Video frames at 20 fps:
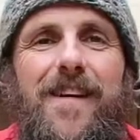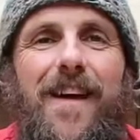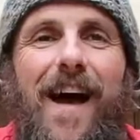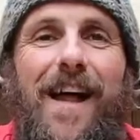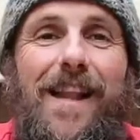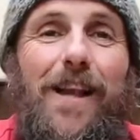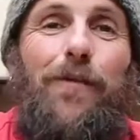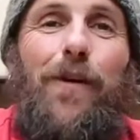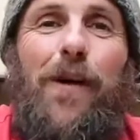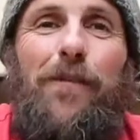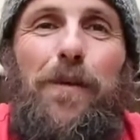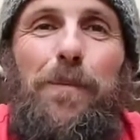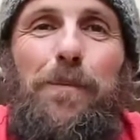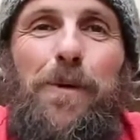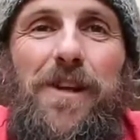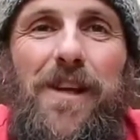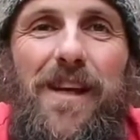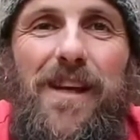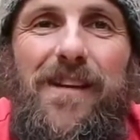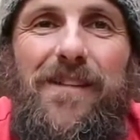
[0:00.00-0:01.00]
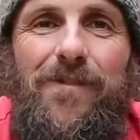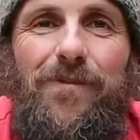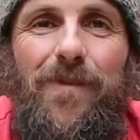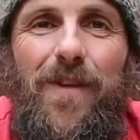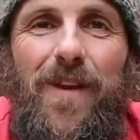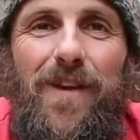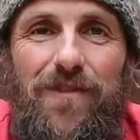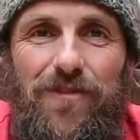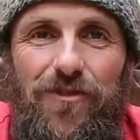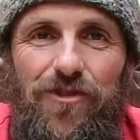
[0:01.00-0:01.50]
Hello everybody,
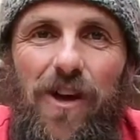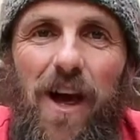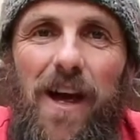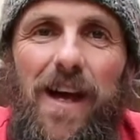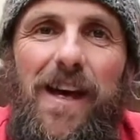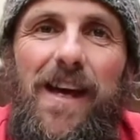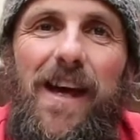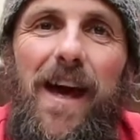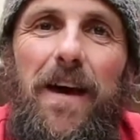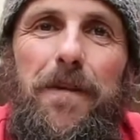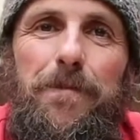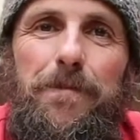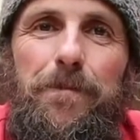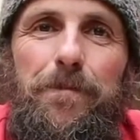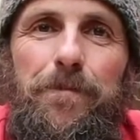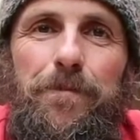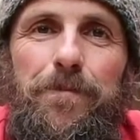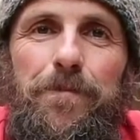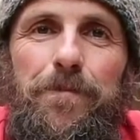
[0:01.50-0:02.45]
it's Jay again.